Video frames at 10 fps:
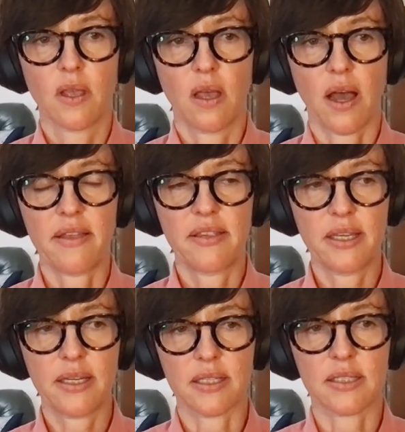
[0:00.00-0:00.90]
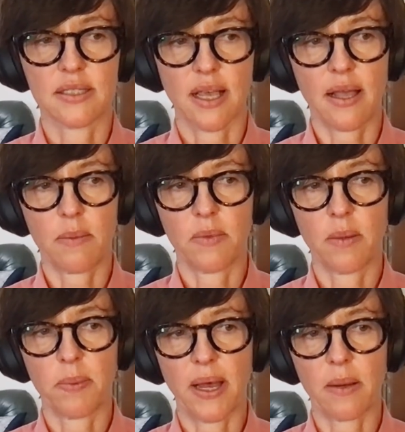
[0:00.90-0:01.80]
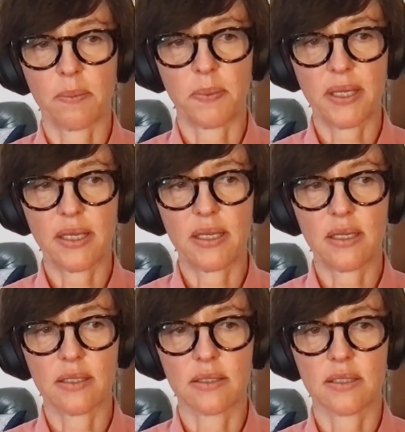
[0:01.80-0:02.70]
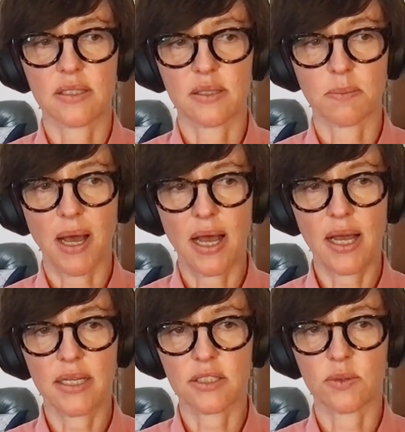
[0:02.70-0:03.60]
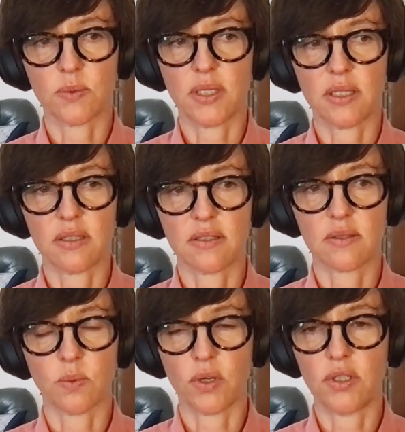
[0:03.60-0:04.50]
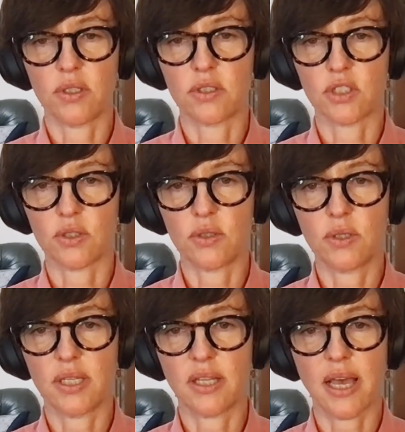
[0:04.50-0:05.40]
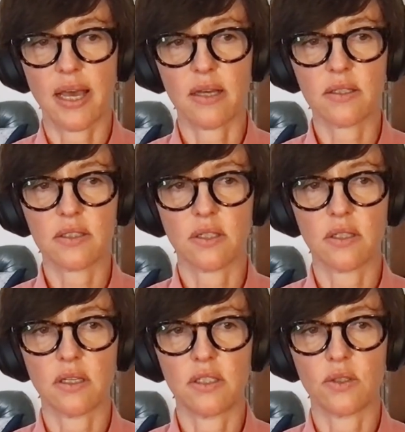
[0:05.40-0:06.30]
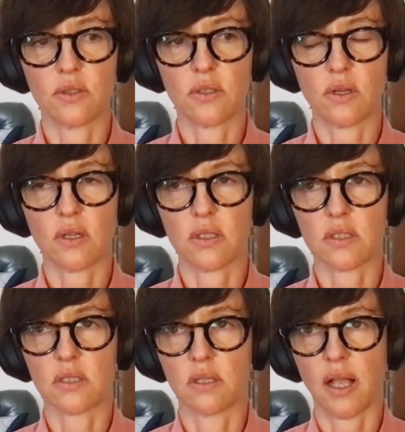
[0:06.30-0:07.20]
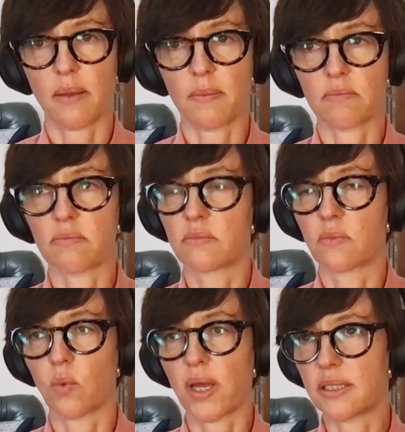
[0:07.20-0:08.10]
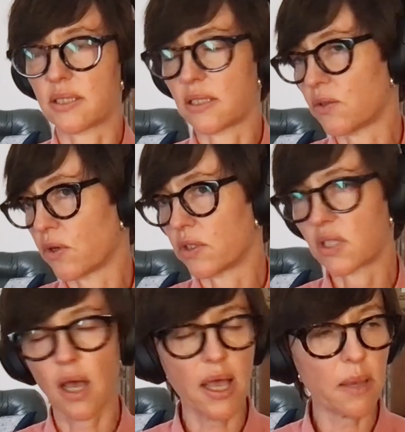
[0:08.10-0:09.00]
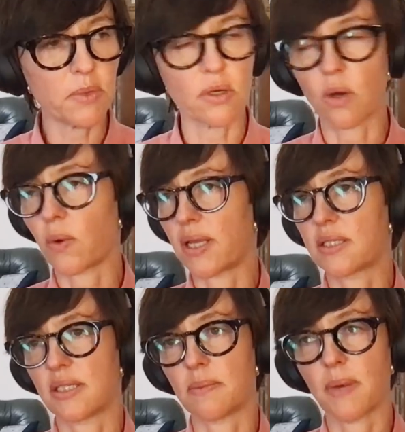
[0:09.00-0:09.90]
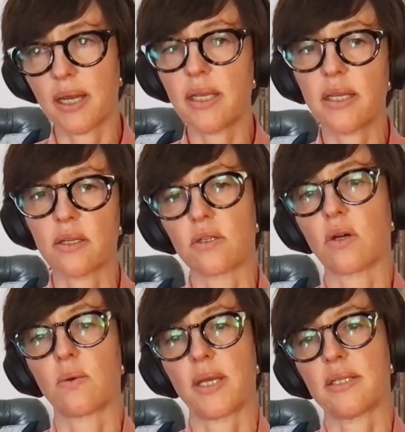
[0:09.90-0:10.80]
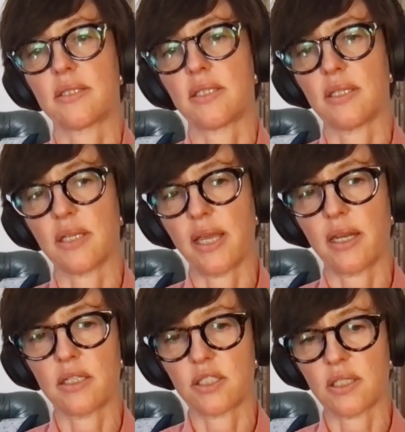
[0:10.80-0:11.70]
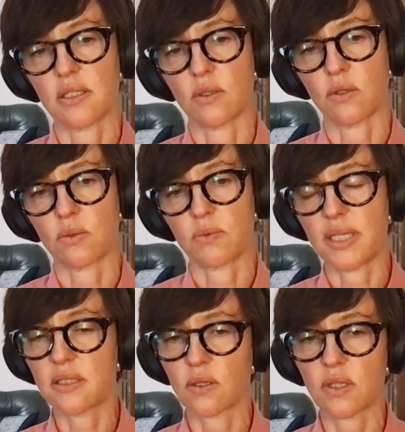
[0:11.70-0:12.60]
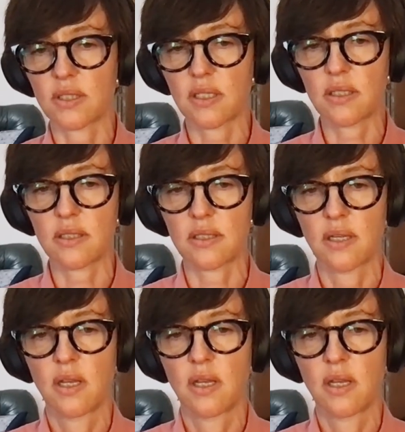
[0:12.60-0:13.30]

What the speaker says: I think it's about being smart with what you do in the house so that you're not wasting your own time, you're not wasting money, you're not wasting energy or resources,